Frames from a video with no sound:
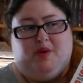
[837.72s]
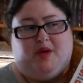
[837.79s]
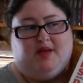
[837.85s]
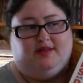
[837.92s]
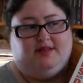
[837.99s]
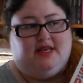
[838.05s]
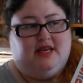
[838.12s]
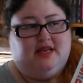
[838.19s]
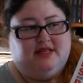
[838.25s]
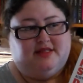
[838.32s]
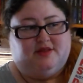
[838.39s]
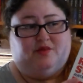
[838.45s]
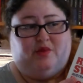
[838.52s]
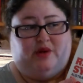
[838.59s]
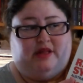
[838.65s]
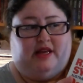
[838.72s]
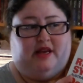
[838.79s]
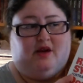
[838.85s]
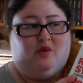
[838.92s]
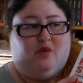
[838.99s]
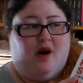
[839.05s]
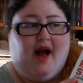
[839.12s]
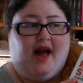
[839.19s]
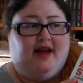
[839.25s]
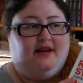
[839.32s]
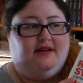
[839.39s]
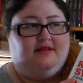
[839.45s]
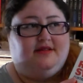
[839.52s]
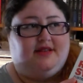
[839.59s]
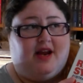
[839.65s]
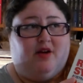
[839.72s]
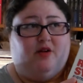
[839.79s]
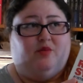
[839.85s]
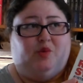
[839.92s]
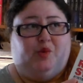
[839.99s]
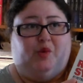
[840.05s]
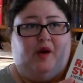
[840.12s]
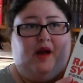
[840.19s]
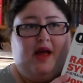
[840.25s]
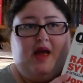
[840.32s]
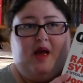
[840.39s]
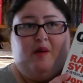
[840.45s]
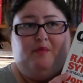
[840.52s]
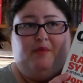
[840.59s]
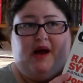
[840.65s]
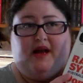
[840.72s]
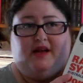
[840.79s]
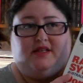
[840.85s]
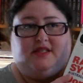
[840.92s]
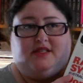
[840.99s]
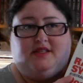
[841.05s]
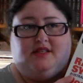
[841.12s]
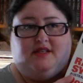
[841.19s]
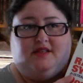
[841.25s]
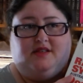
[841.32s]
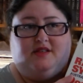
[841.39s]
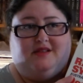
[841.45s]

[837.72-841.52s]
because it is really quite terrible, but